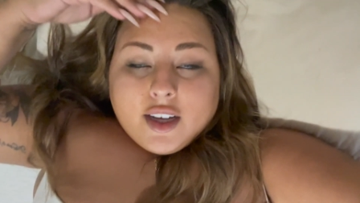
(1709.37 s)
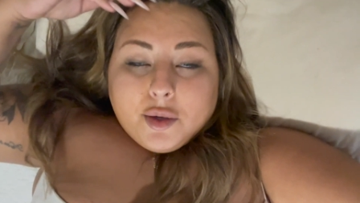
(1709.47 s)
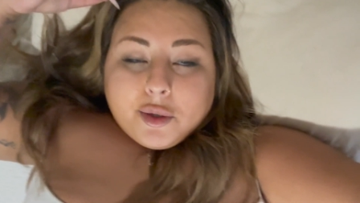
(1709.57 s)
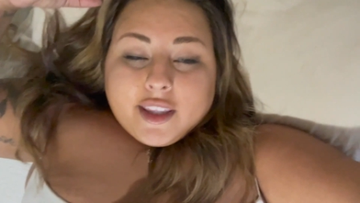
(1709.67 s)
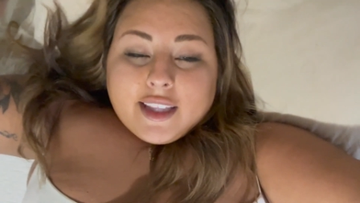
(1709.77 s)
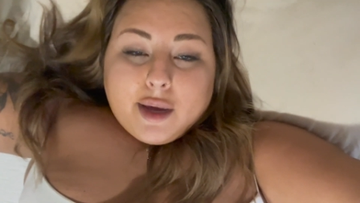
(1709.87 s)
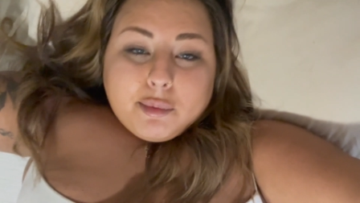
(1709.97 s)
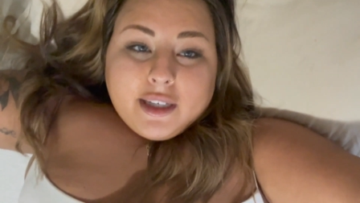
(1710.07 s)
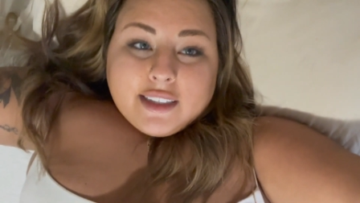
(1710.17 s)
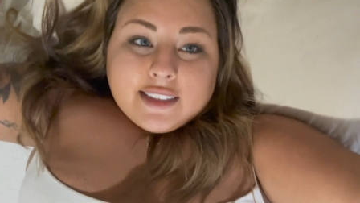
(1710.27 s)
With that
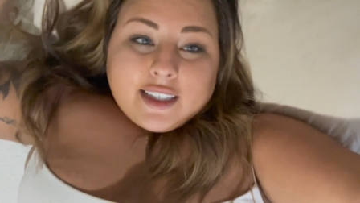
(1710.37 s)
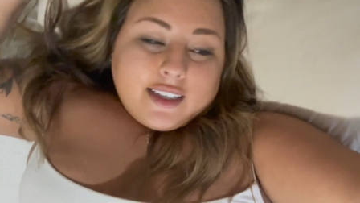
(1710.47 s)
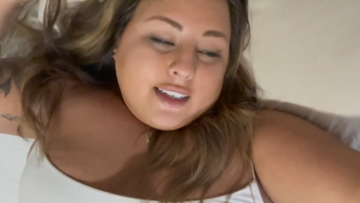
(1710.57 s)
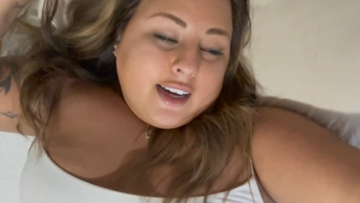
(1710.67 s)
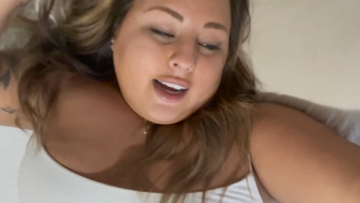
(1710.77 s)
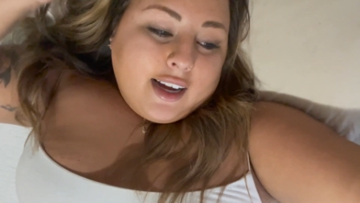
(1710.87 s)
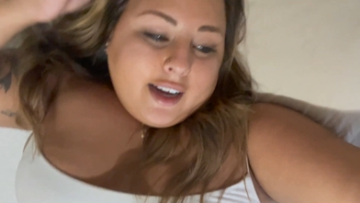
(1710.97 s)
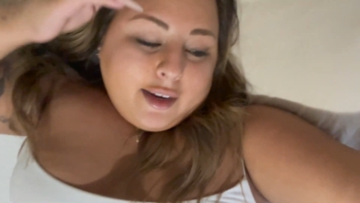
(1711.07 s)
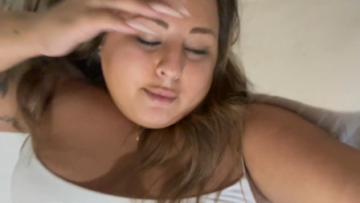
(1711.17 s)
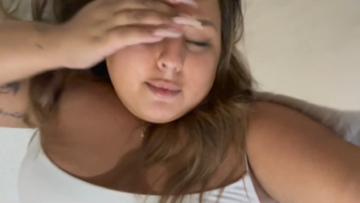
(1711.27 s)
being said, I
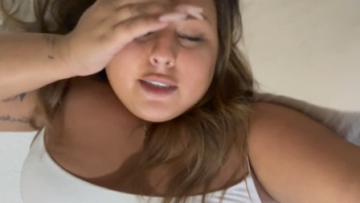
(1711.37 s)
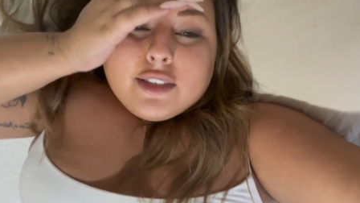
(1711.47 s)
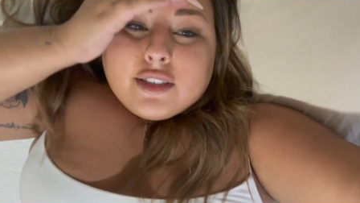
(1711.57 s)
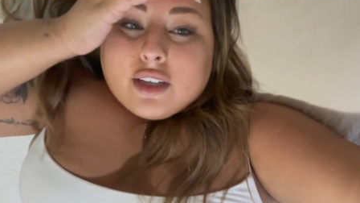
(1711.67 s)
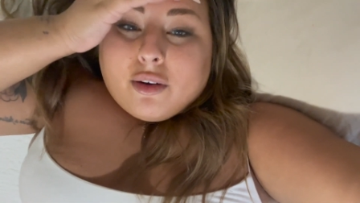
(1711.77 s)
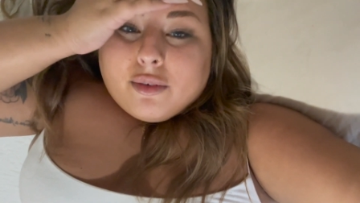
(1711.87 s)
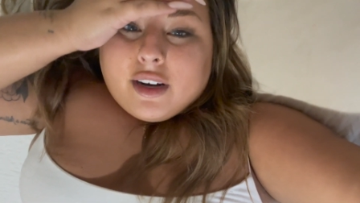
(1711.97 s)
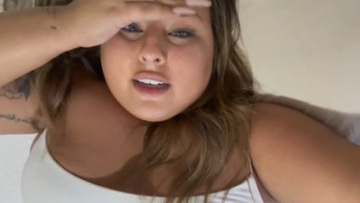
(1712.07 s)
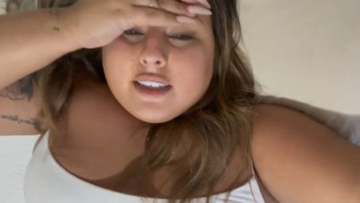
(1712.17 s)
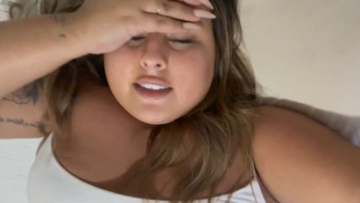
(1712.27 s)
am so
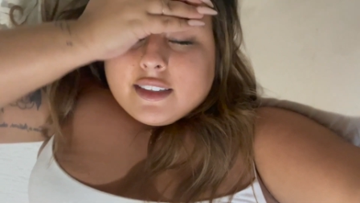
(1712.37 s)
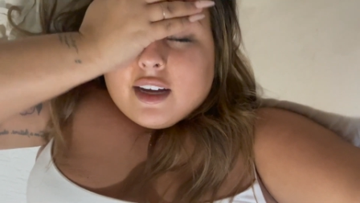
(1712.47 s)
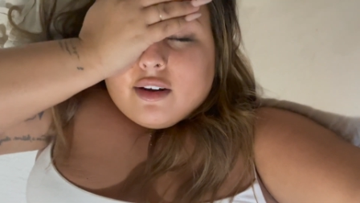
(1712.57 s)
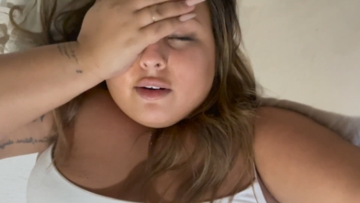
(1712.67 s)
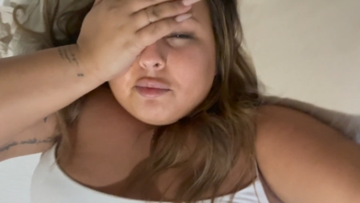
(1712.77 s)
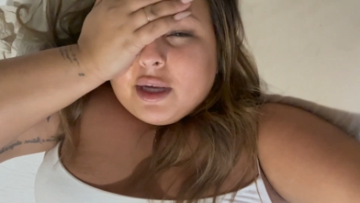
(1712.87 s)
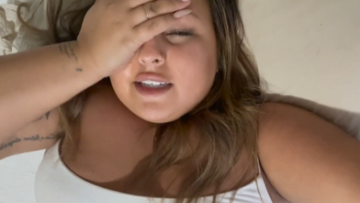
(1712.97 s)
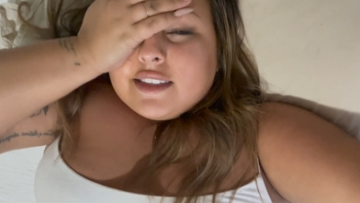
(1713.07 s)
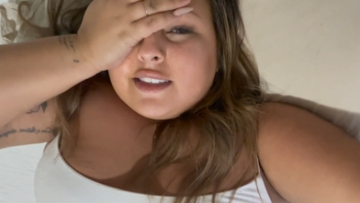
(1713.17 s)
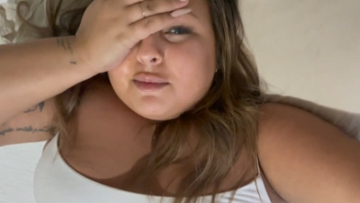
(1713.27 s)
ready to go
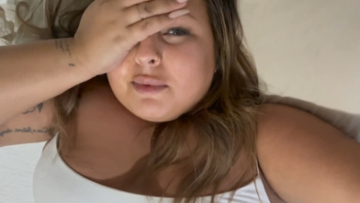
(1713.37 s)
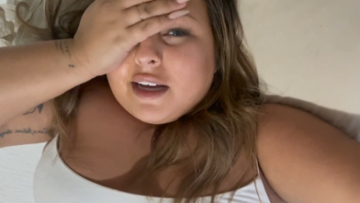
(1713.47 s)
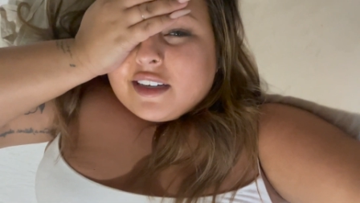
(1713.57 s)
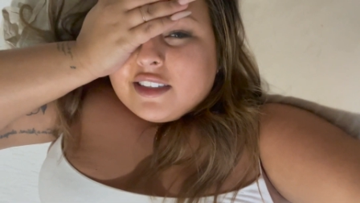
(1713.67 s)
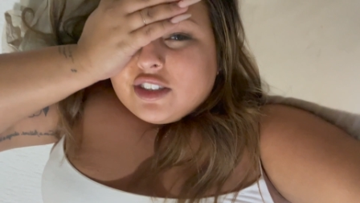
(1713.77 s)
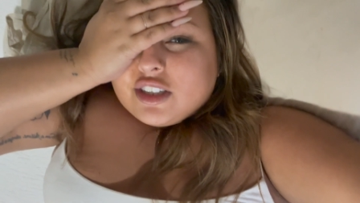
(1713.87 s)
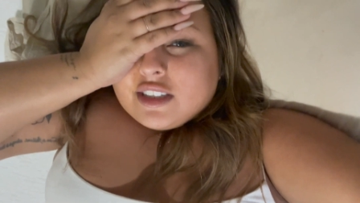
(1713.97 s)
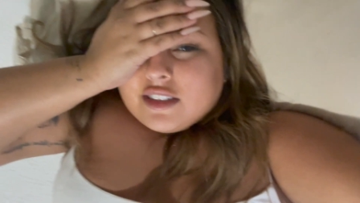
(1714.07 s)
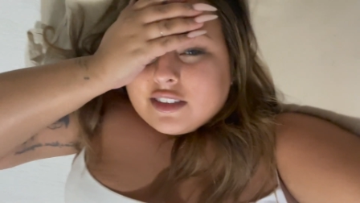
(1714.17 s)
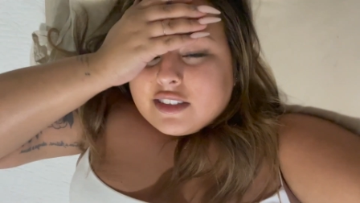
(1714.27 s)
make some mac and
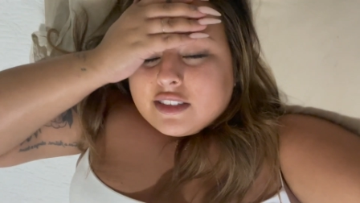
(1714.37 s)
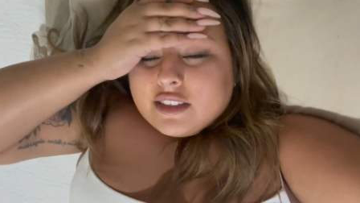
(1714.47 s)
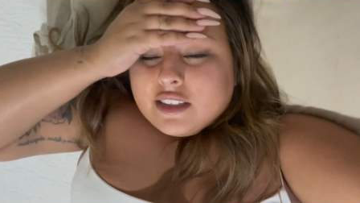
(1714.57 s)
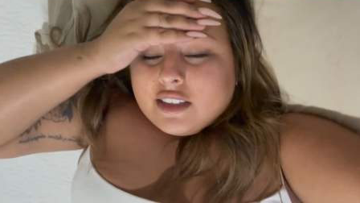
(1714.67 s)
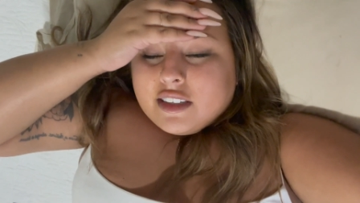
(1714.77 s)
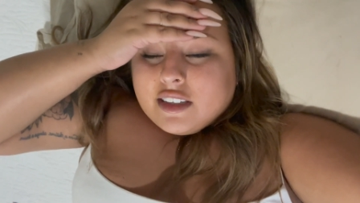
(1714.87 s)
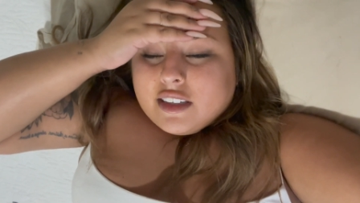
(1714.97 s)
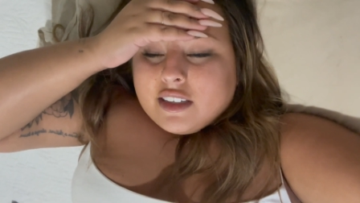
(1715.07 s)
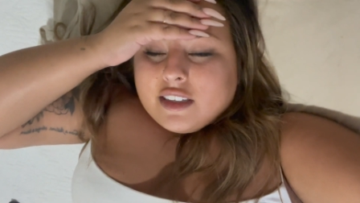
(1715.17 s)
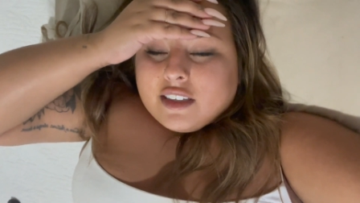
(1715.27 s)
cheese
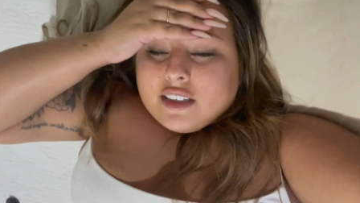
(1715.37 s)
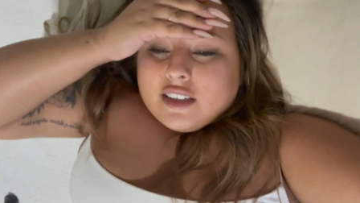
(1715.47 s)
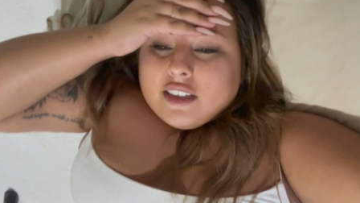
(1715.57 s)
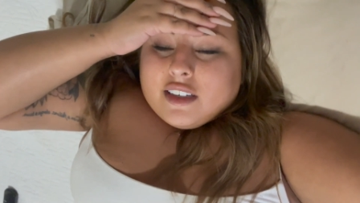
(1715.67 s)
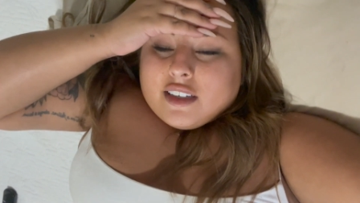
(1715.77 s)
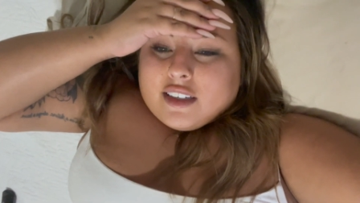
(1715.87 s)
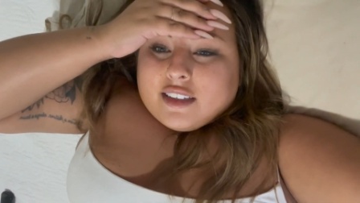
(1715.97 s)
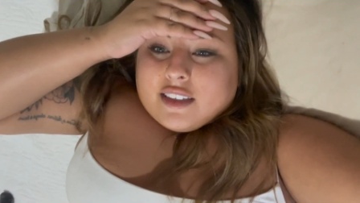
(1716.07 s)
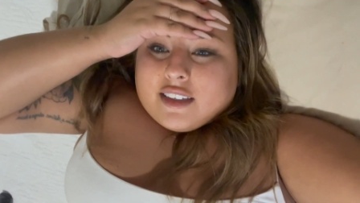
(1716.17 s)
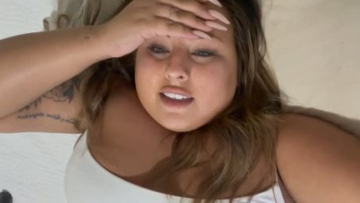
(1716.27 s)

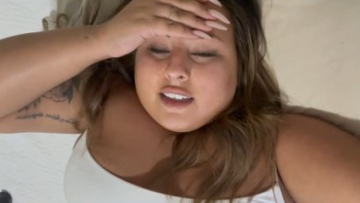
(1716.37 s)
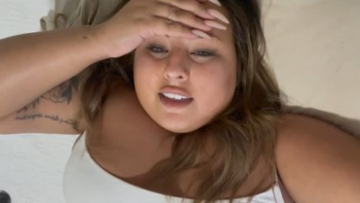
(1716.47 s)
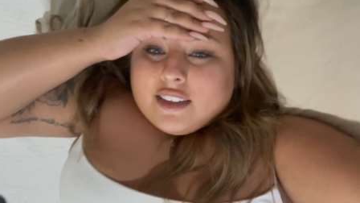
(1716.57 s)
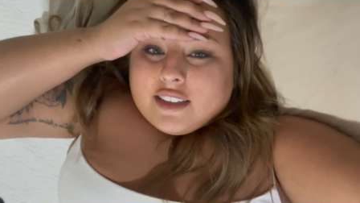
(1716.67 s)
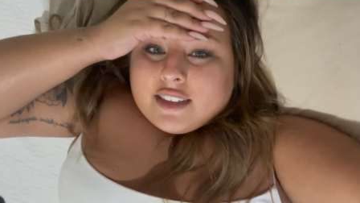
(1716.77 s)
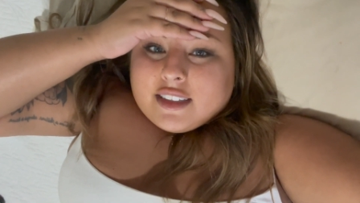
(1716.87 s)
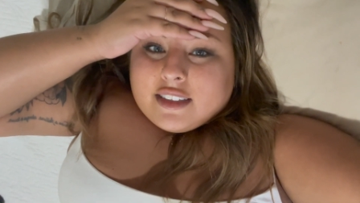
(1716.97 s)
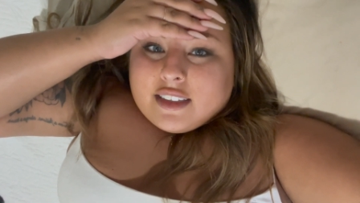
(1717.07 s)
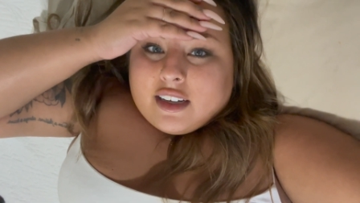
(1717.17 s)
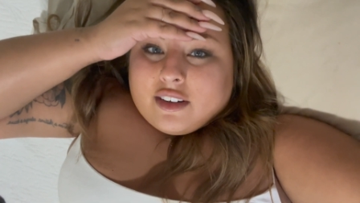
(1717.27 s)
and like
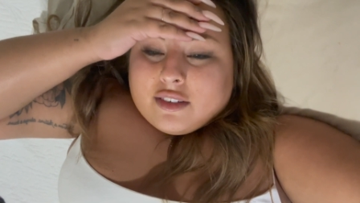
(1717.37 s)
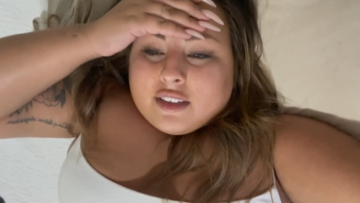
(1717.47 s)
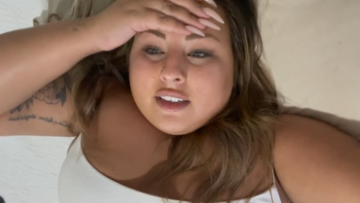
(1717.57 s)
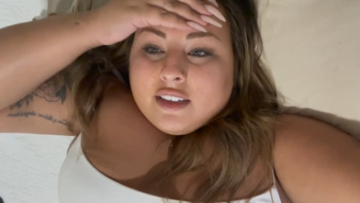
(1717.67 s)
sit down